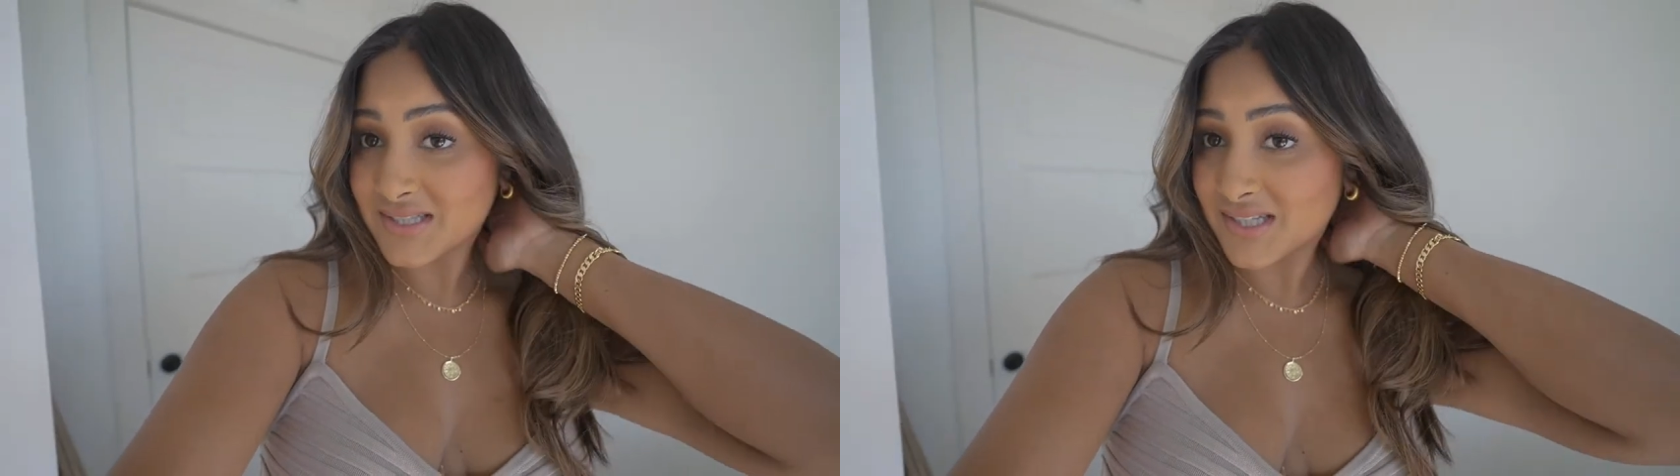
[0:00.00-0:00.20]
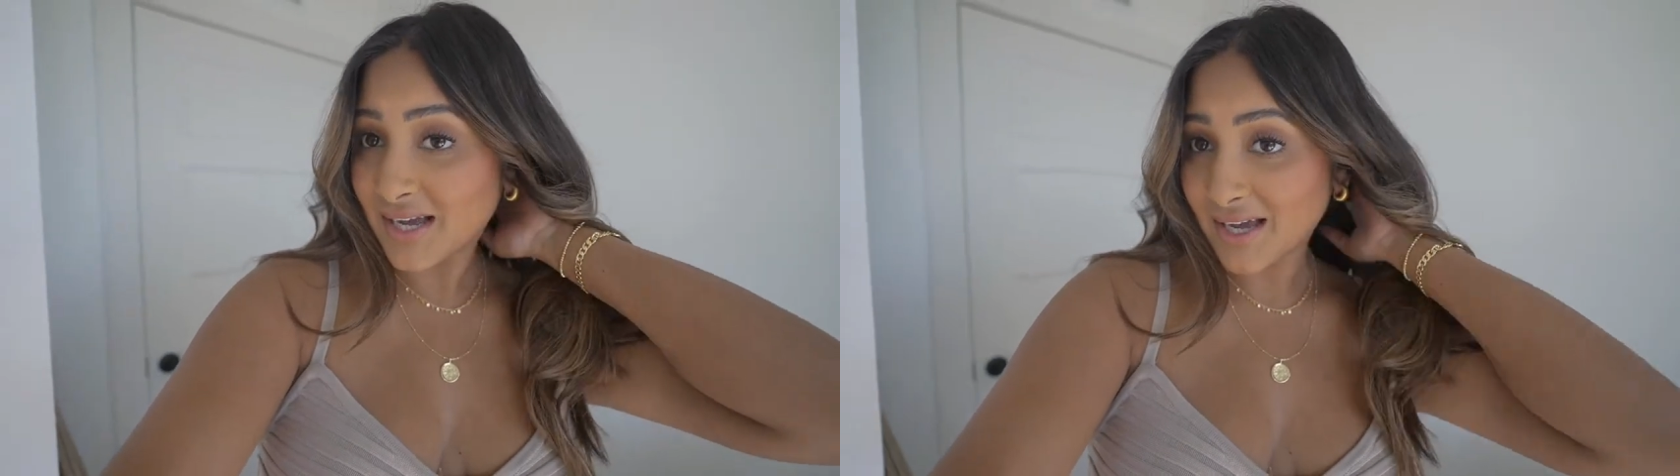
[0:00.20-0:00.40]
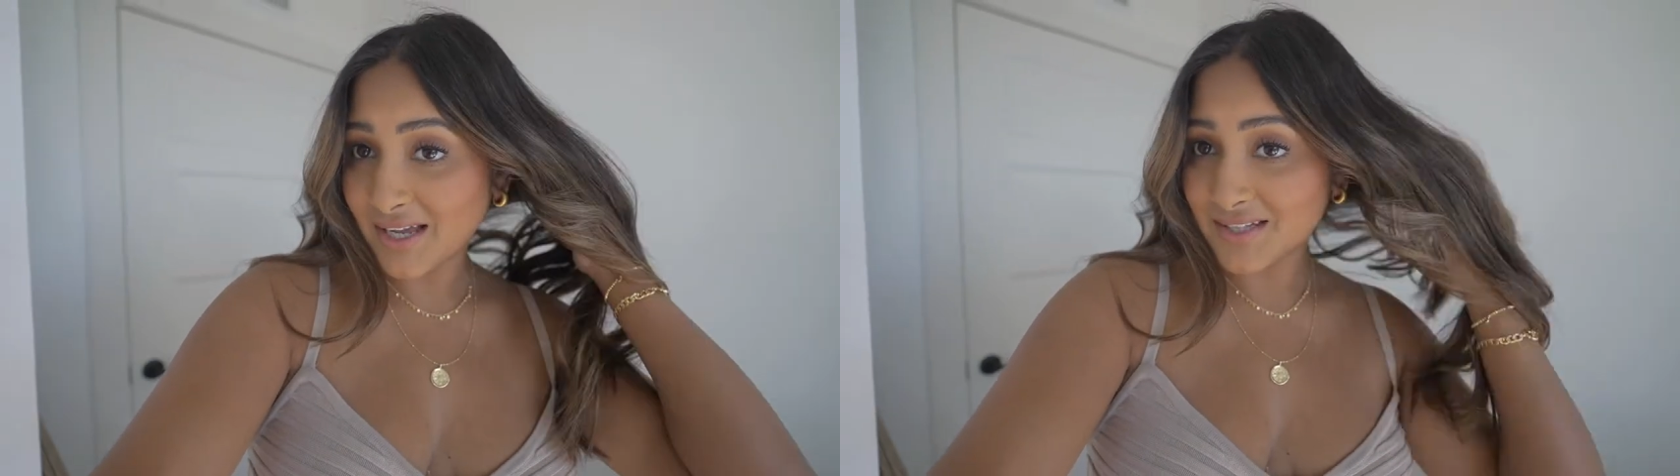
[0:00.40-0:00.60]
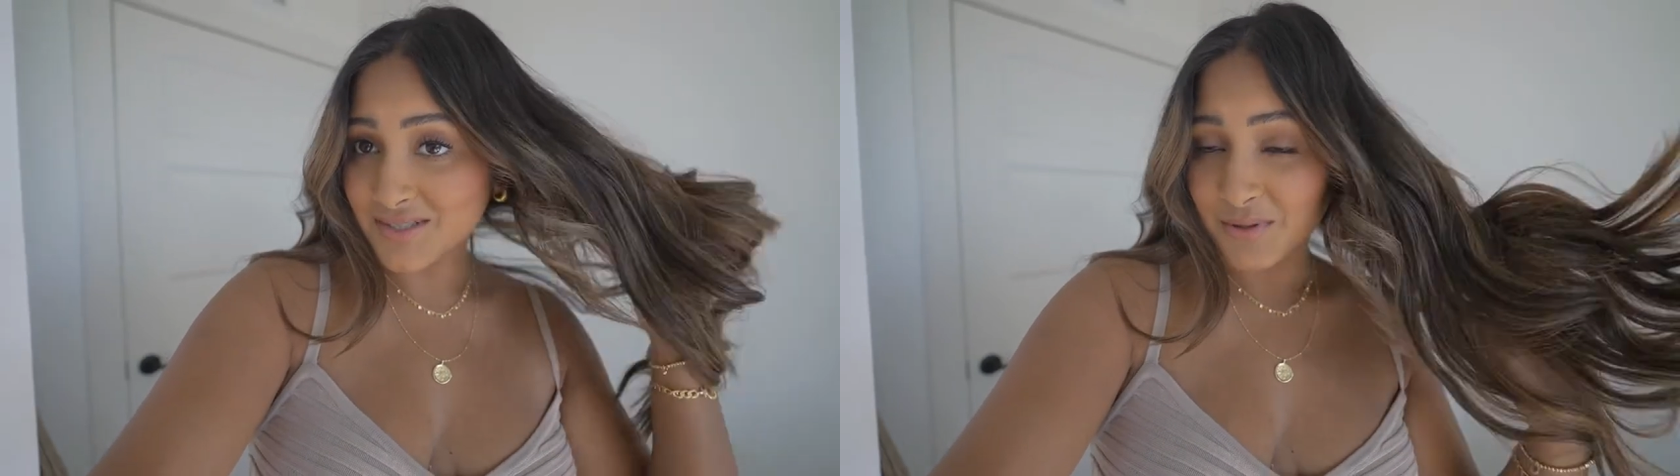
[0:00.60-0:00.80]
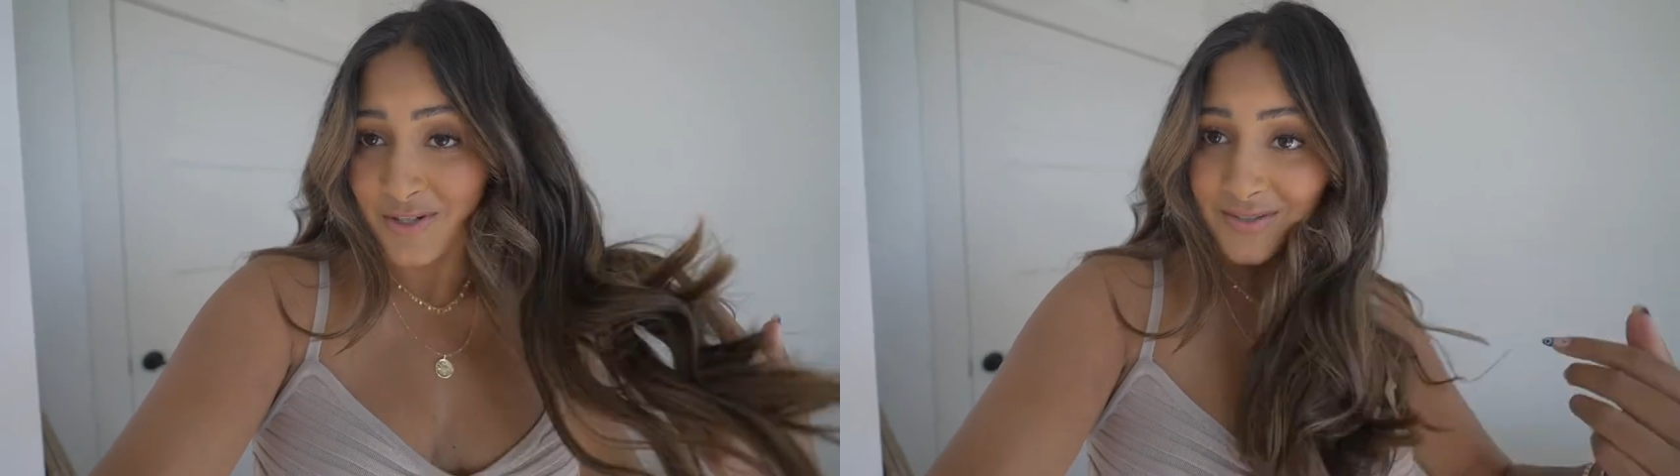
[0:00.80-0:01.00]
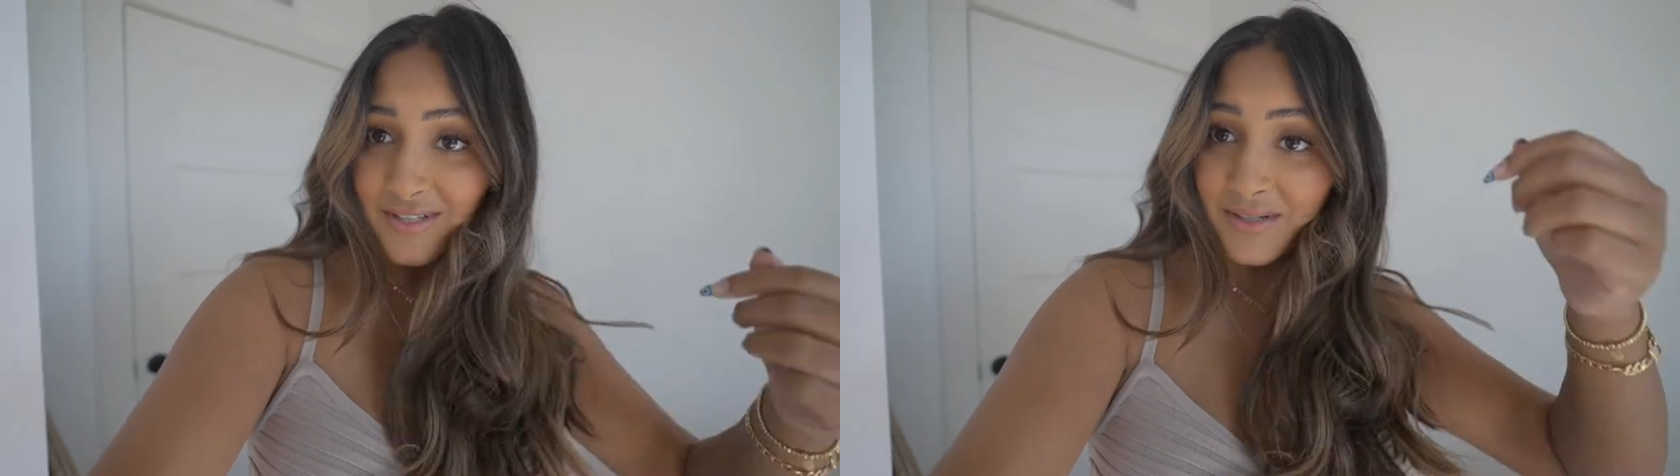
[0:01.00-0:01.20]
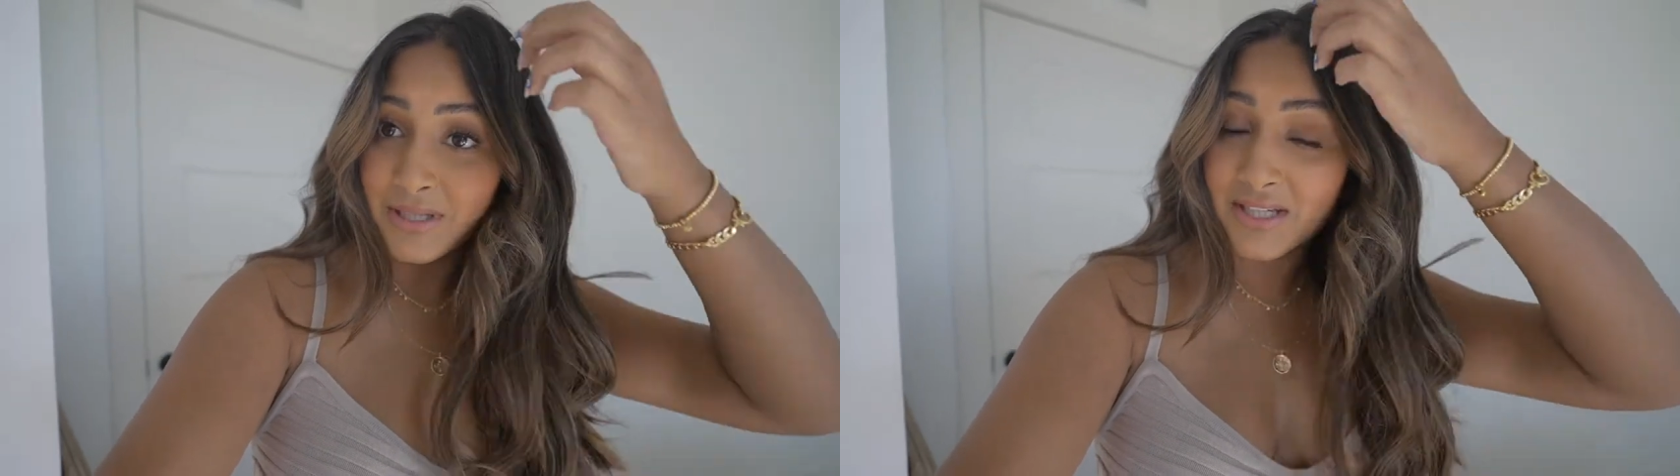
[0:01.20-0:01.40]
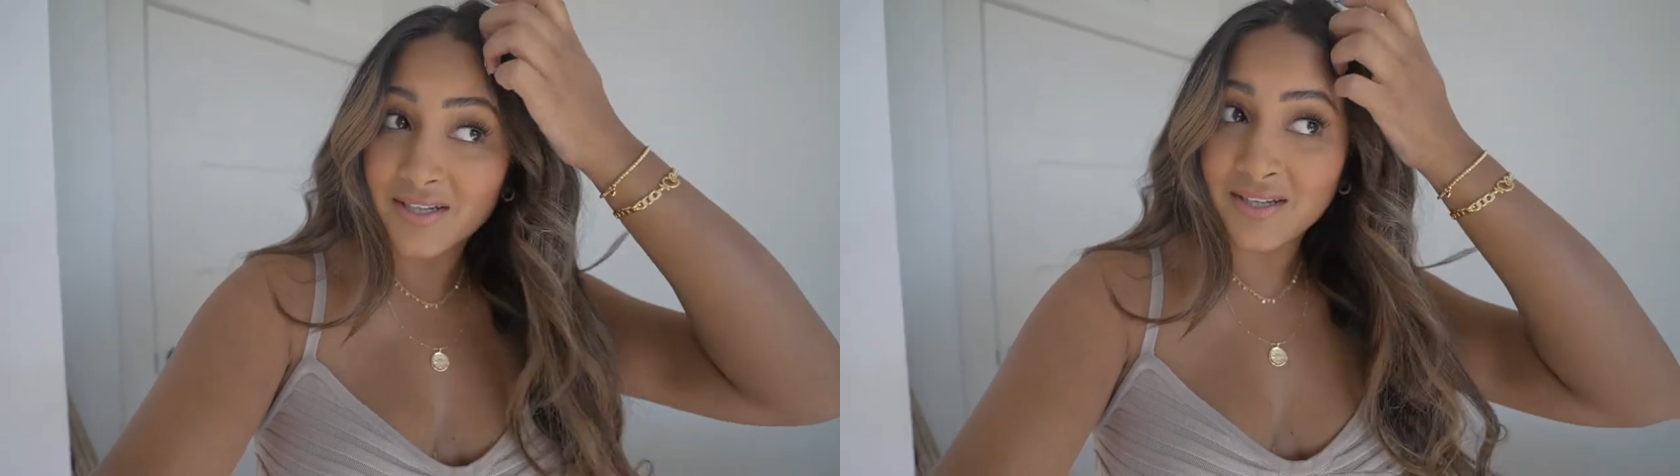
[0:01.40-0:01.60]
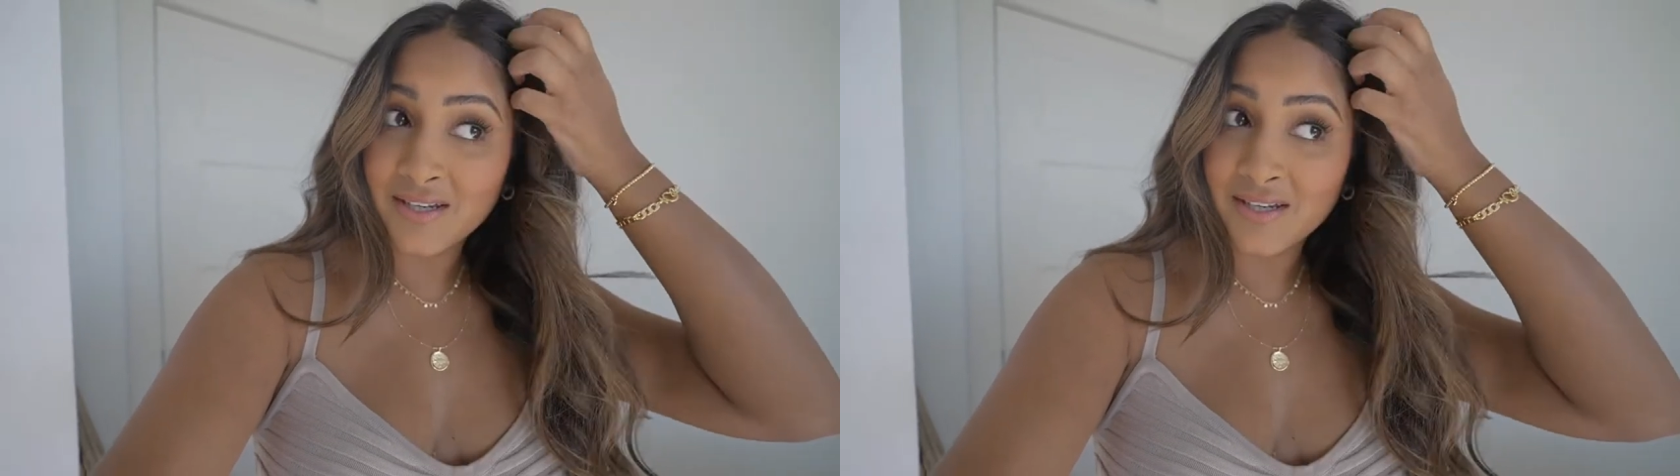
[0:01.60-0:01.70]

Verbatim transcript: today, and tomorrow's gonna be